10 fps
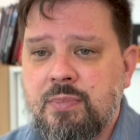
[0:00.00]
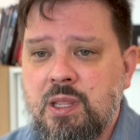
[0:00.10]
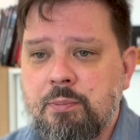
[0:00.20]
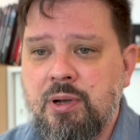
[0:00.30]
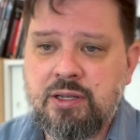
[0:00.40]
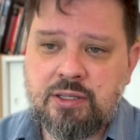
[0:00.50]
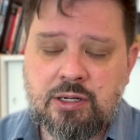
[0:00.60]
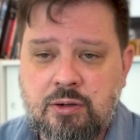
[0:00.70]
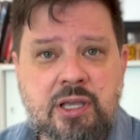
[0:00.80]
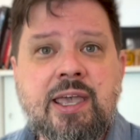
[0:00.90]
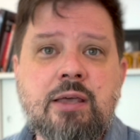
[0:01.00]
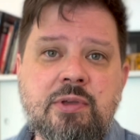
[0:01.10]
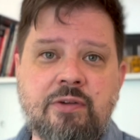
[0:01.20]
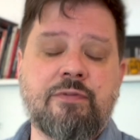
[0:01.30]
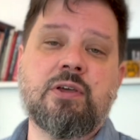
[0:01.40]
But, it can
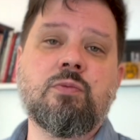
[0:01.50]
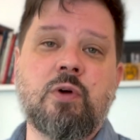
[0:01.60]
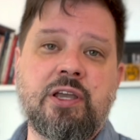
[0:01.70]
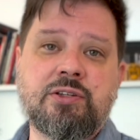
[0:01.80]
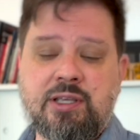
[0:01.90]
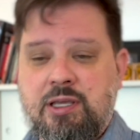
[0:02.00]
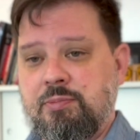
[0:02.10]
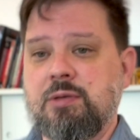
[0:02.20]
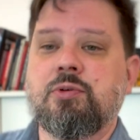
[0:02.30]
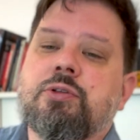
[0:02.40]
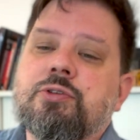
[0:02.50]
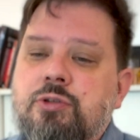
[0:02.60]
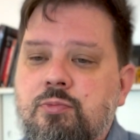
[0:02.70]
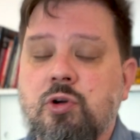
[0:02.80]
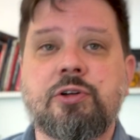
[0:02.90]
be a fun way to get people
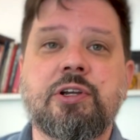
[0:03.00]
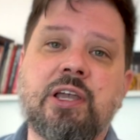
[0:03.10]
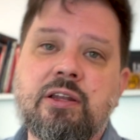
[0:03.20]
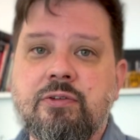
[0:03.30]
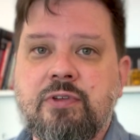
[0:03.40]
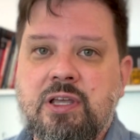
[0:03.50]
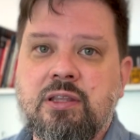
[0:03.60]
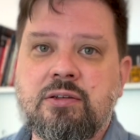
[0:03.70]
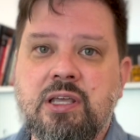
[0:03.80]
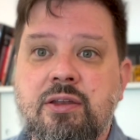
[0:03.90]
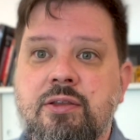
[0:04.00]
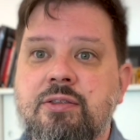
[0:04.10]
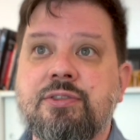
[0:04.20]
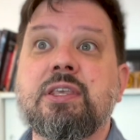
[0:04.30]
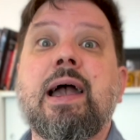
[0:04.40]
into more creative and
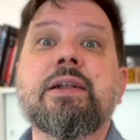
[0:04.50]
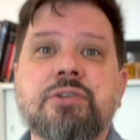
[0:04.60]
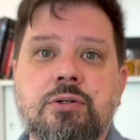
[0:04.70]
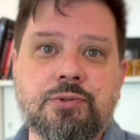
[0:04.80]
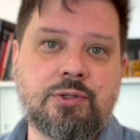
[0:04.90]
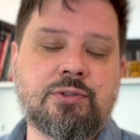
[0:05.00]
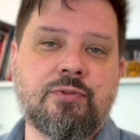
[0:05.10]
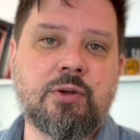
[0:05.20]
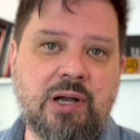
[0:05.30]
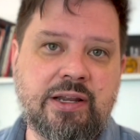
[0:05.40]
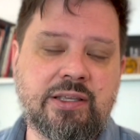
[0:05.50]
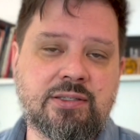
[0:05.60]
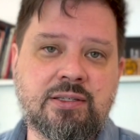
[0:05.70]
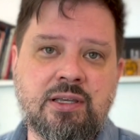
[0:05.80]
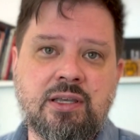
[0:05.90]
theatrical use of their
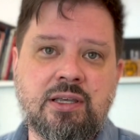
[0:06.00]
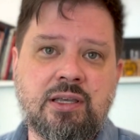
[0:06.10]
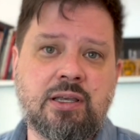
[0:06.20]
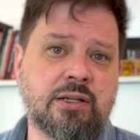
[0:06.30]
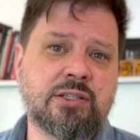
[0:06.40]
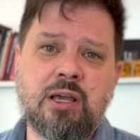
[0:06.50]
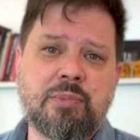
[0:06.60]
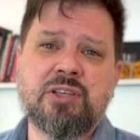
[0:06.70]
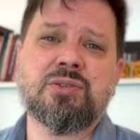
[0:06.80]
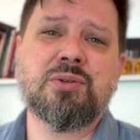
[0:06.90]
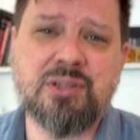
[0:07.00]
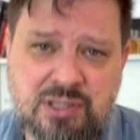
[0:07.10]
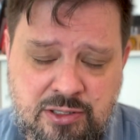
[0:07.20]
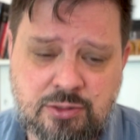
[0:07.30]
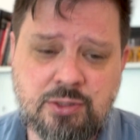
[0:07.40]
bodies and to stop being so darn
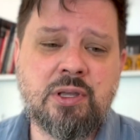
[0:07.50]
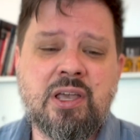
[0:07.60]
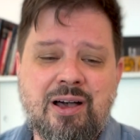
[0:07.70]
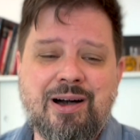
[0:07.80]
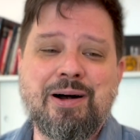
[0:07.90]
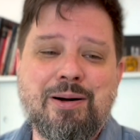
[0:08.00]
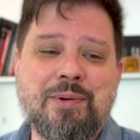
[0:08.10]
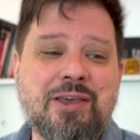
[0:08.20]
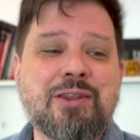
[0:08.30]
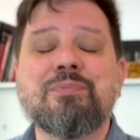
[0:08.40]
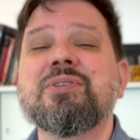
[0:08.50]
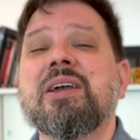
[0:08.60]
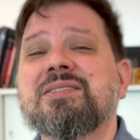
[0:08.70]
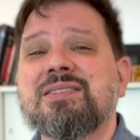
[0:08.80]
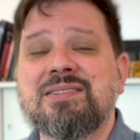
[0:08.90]
literal, and
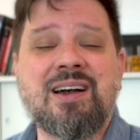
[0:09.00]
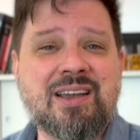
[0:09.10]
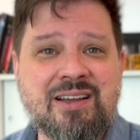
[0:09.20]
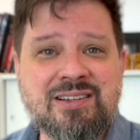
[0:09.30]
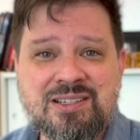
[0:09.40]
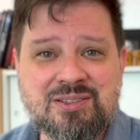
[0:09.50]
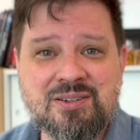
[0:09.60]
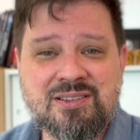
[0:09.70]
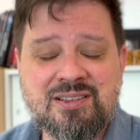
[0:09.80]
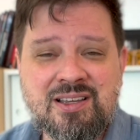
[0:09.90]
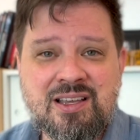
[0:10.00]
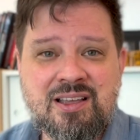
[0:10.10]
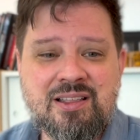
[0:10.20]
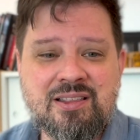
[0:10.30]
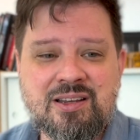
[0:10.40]
embrace stock characters.
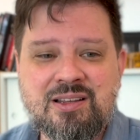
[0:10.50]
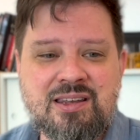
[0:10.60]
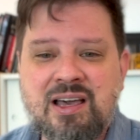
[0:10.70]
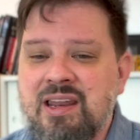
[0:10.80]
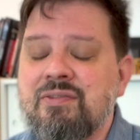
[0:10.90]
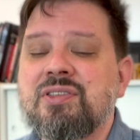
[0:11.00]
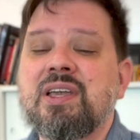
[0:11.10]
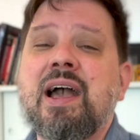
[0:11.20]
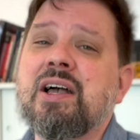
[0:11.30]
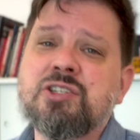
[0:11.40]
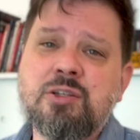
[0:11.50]
Not everything has to